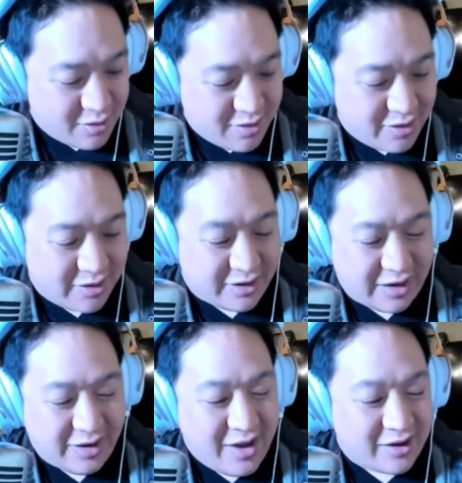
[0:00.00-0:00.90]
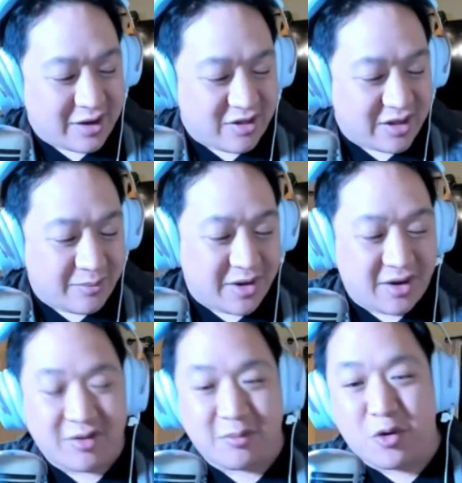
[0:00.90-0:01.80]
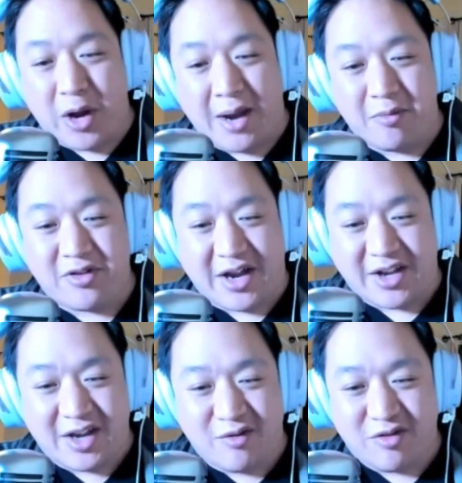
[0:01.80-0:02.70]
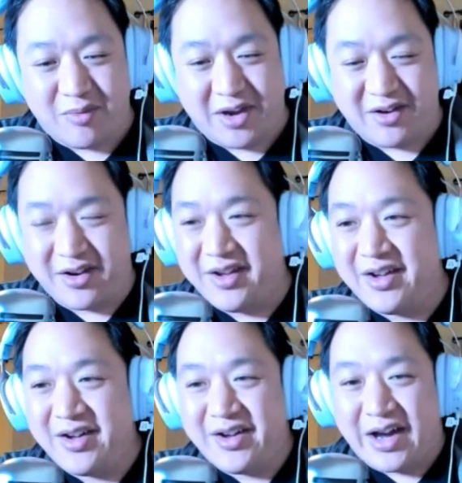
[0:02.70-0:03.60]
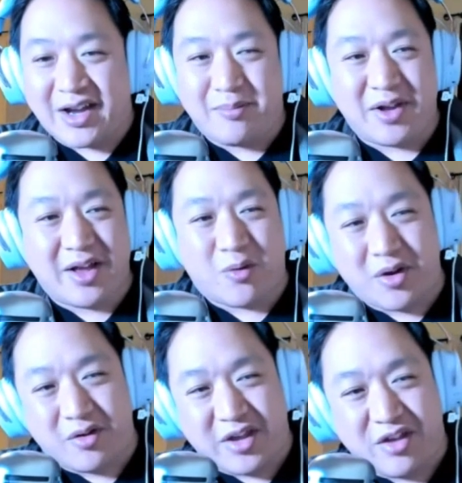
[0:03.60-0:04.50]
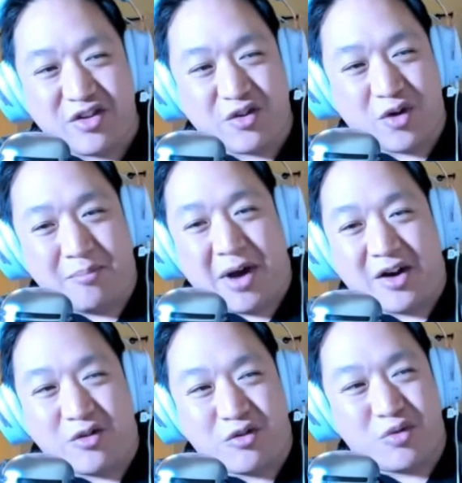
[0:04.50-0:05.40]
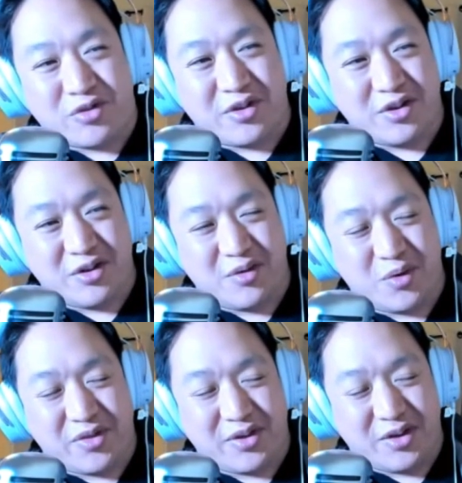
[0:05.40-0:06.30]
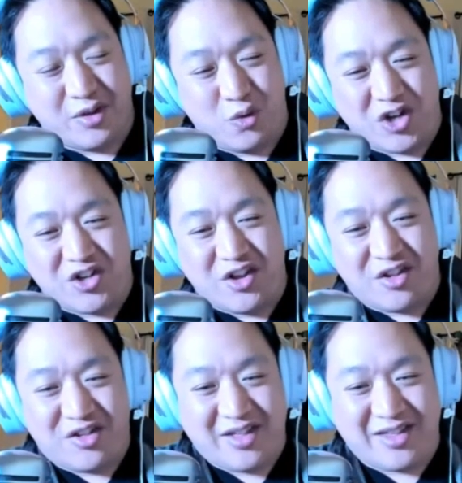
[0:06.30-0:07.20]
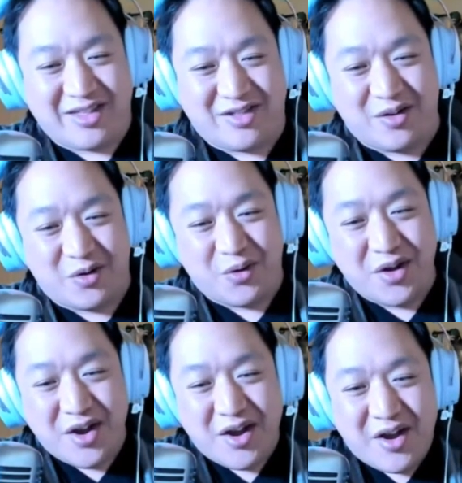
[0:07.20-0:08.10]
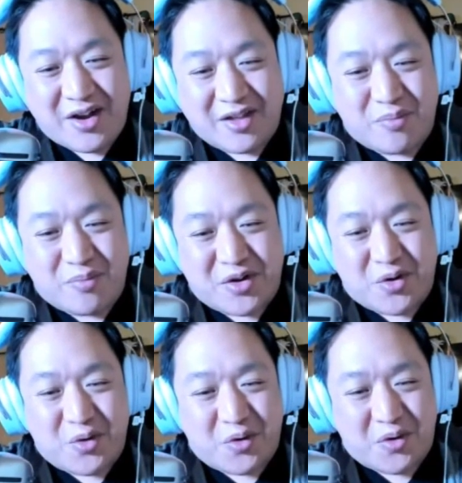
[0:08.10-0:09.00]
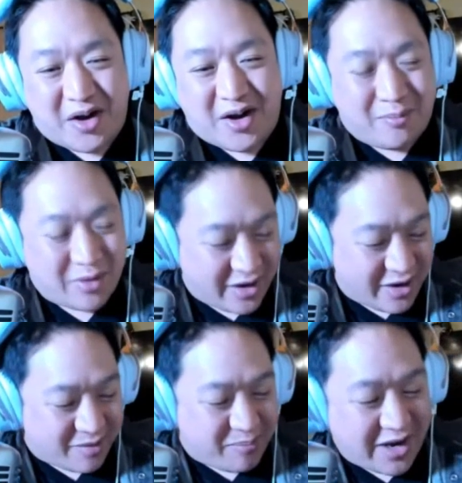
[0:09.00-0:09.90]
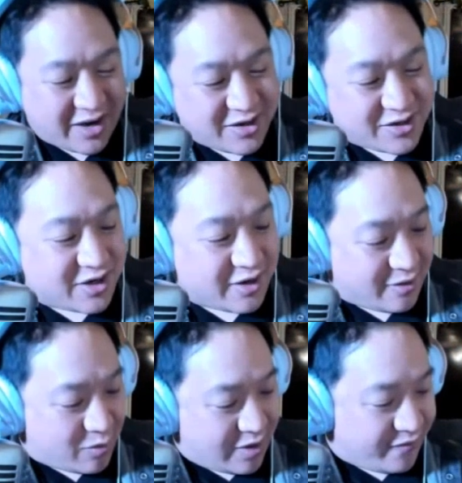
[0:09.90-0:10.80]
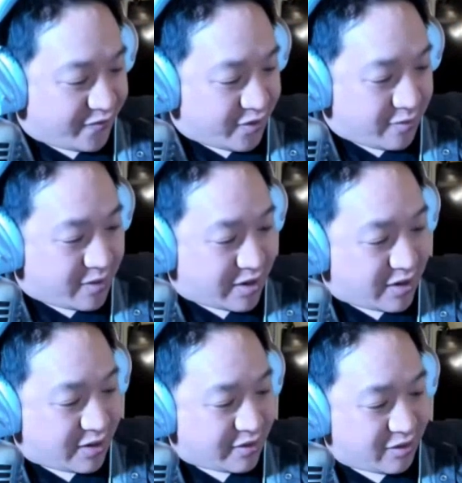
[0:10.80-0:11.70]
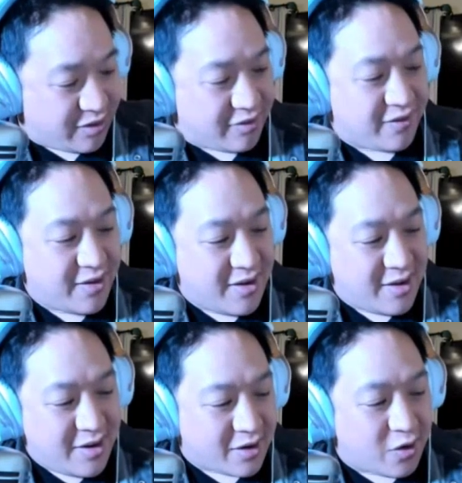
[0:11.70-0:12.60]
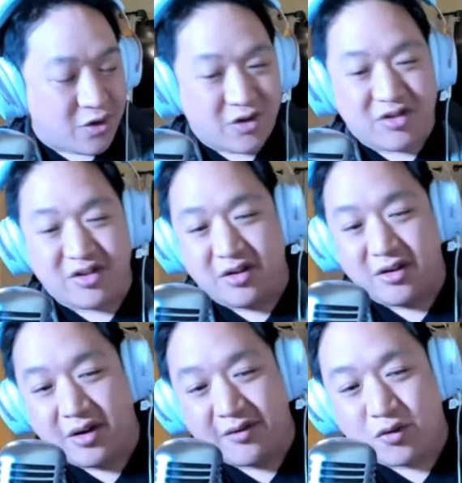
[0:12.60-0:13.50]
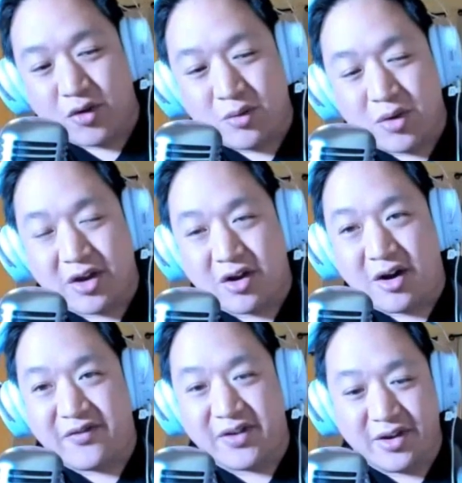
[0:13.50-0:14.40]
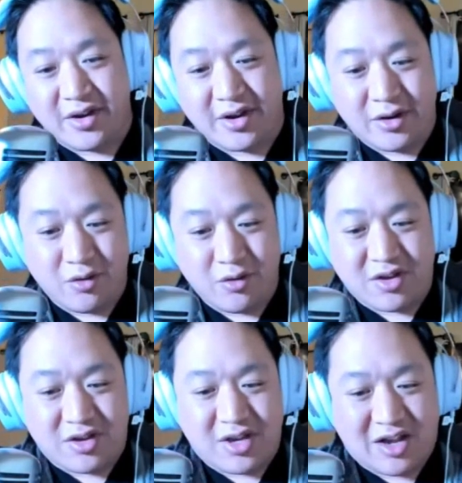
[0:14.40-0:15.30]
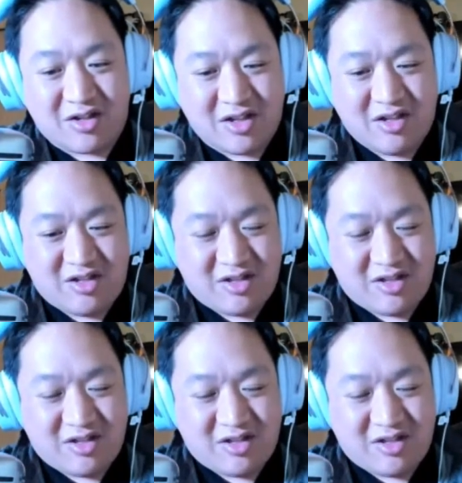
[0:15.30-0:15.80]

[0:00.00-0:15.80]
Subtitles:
You guys send me some cool Amazon gifts, man. I can be like one of those Instagram models with the wish list, so that's pretty cool. But I got a package right from this is courtesy of Greenway Coffee in Houston, Texas.